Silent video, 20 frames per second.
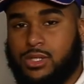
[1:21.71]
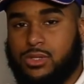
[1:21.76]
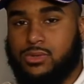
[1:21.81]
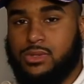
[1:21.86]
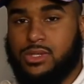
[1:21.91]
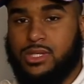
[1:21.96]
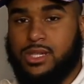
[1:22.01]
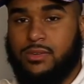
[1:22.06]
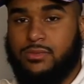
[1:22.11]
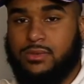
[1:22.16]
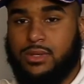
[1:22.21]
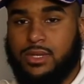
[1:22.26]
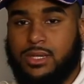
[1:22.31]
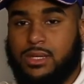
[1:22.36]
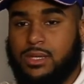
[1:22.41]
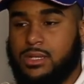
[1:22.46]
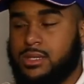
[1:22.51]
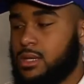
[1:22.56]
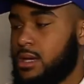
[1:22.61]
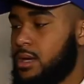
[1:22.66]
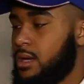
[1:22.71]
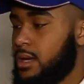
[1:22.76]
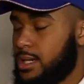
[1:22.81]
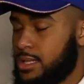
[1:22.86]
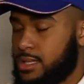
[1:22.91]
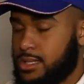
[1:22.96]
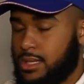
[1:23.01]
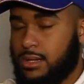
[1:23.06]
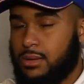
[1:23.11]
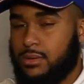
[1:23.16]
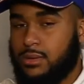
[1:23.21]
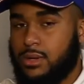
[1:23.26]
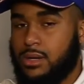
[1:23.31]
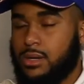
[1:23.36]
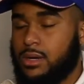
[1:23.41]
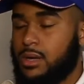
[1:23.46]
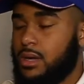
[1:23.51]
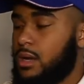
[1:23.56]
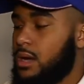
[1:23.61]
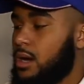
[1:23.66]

270s, etc.,